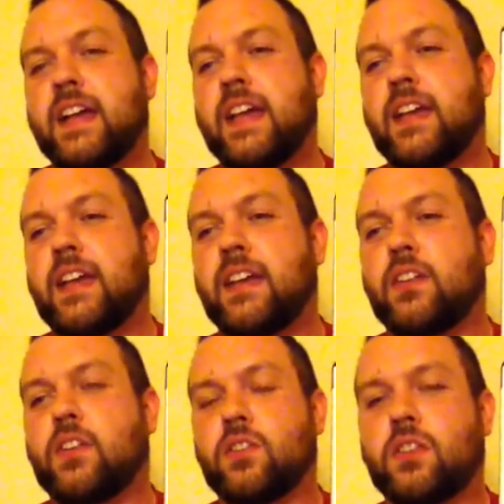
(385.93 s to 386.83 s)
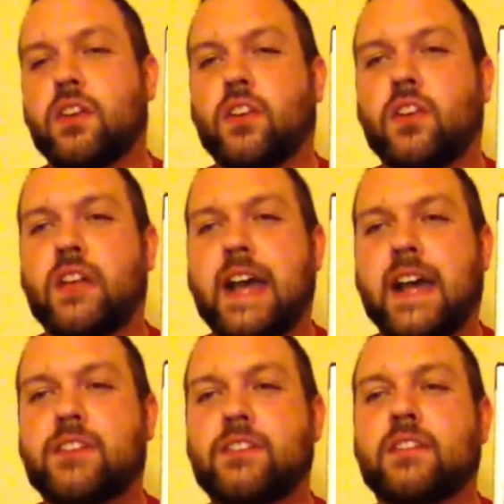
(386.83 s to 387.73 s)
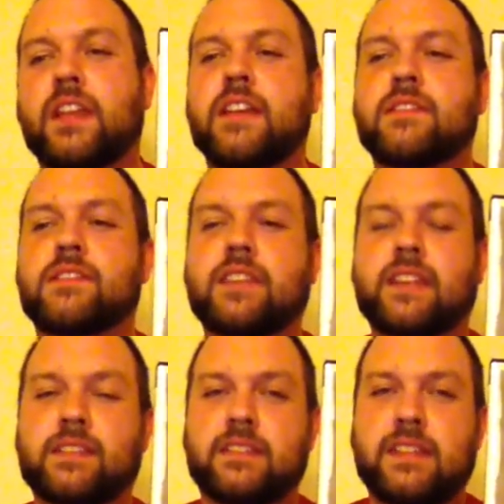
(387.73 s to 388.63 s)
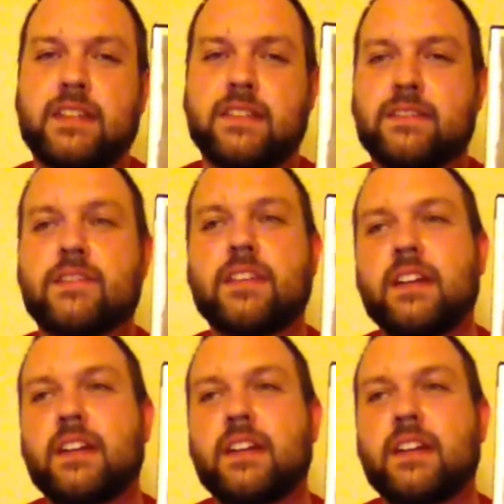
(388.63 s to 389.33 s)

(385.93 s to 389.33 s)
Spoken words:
and girl-on-girl action and sex scenes.